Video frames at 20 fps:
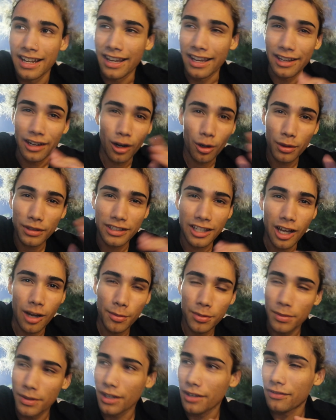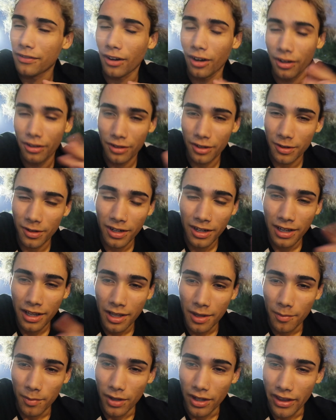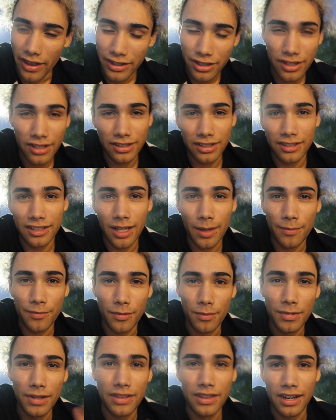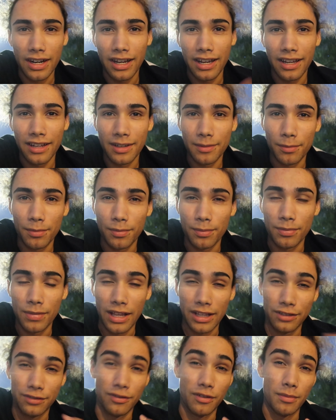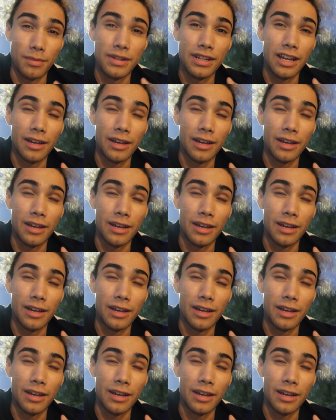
It always helps me get farther, but that's just a tip for me that's for me.